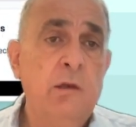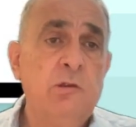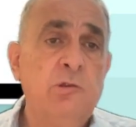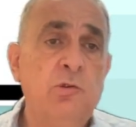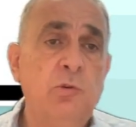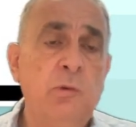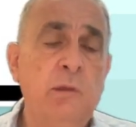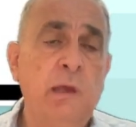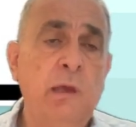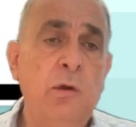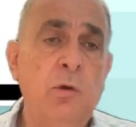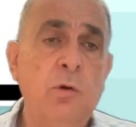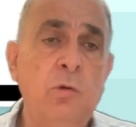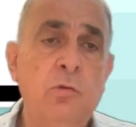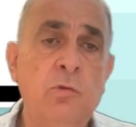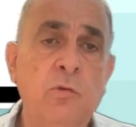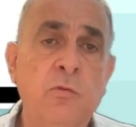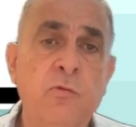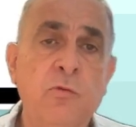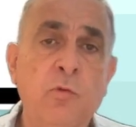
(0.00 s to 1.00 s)
So when I go
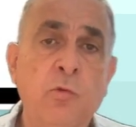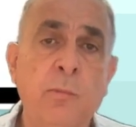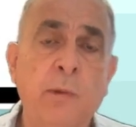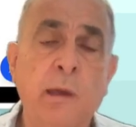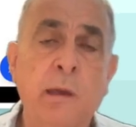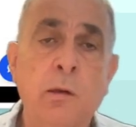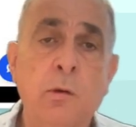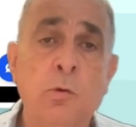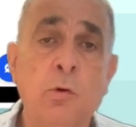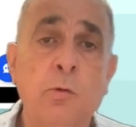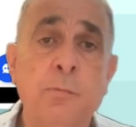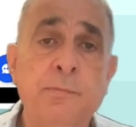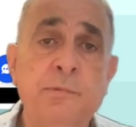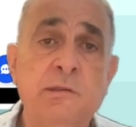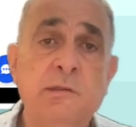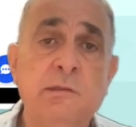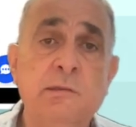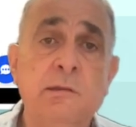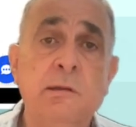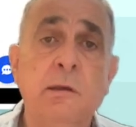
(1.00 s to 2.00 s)
to view my
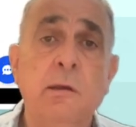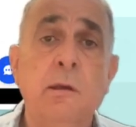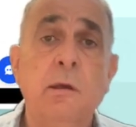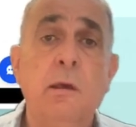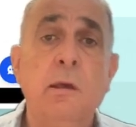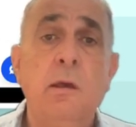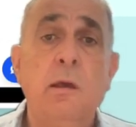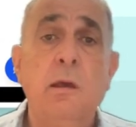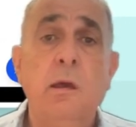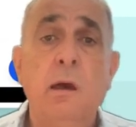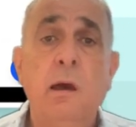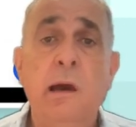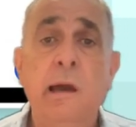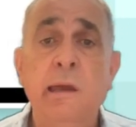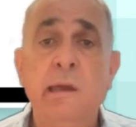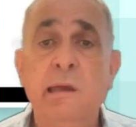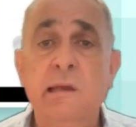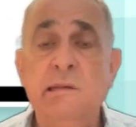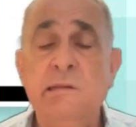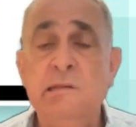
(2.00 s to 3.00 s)
groups,
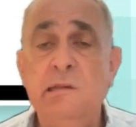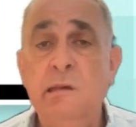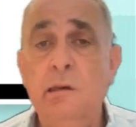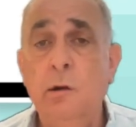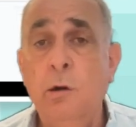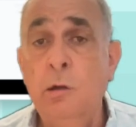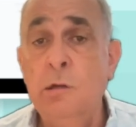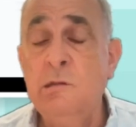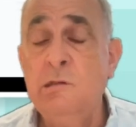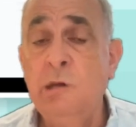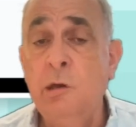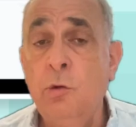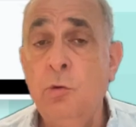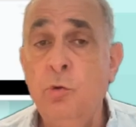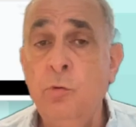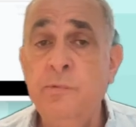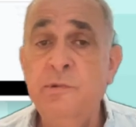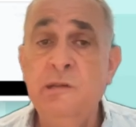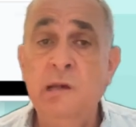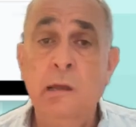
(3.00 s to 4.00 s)
I can see all the
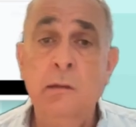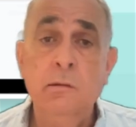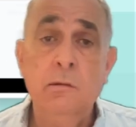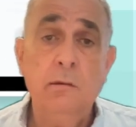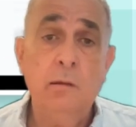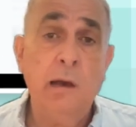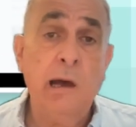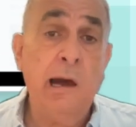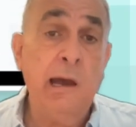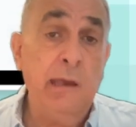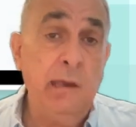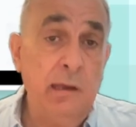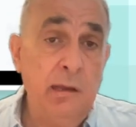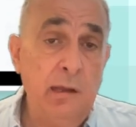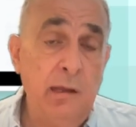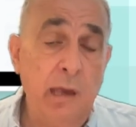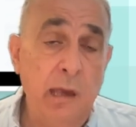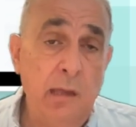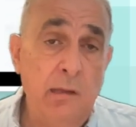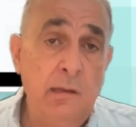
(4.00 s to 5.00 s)
groups that I
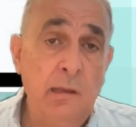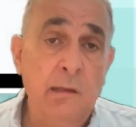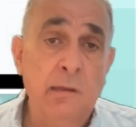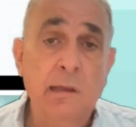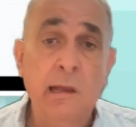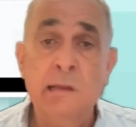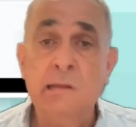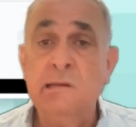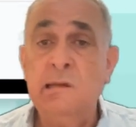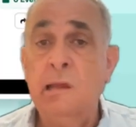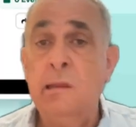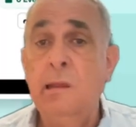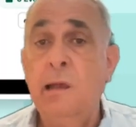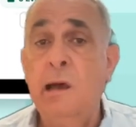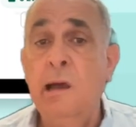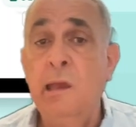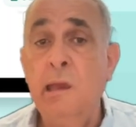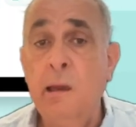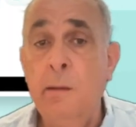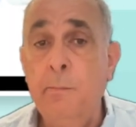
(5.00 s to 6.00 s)
created and then
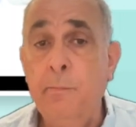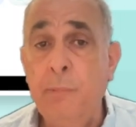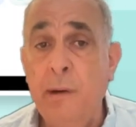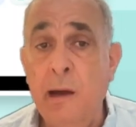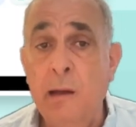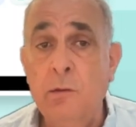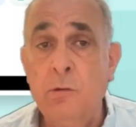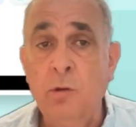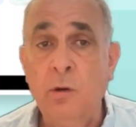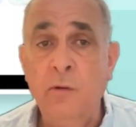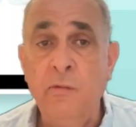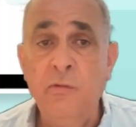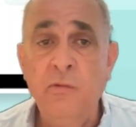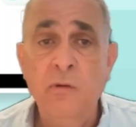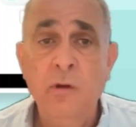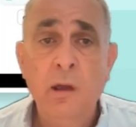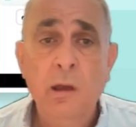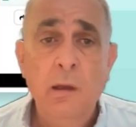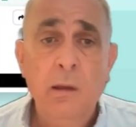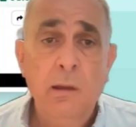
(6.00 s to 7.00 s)
I am part of.
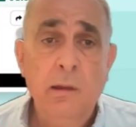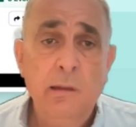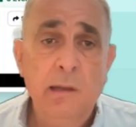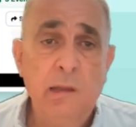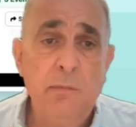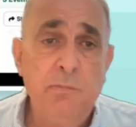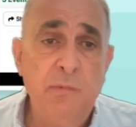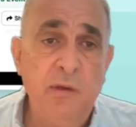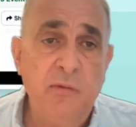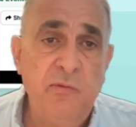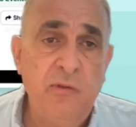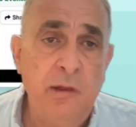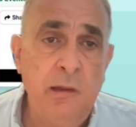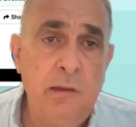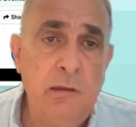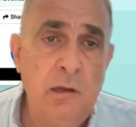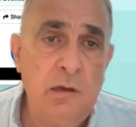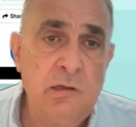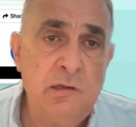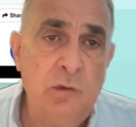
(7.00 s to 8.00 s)
Let me
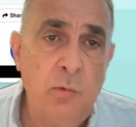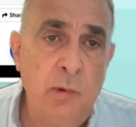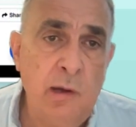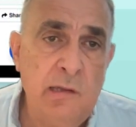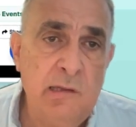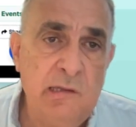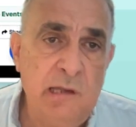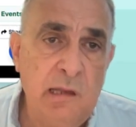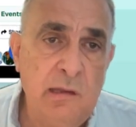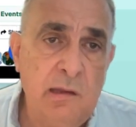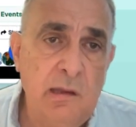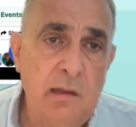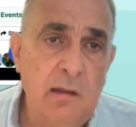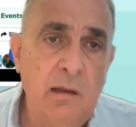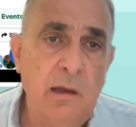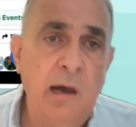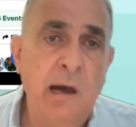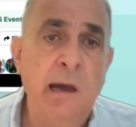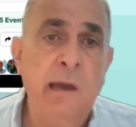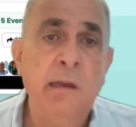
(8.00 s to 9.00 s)
filter the ones that
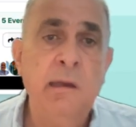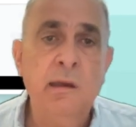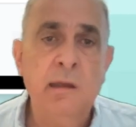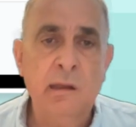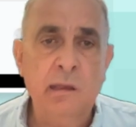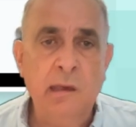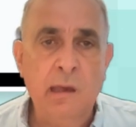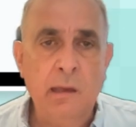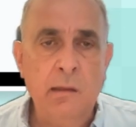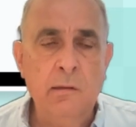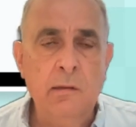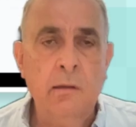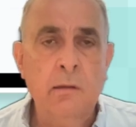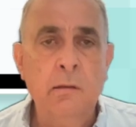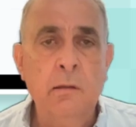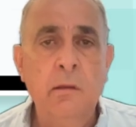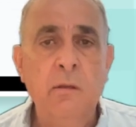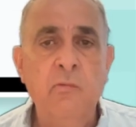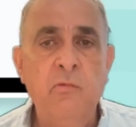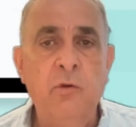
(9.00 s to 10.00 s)
I
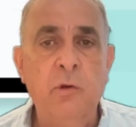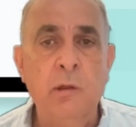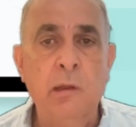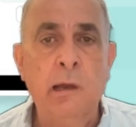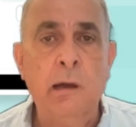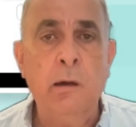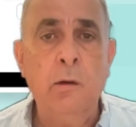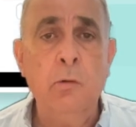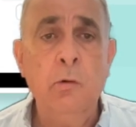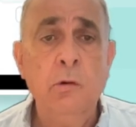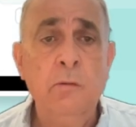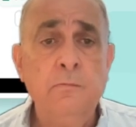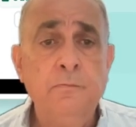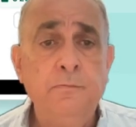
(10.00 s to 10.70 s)
created for now.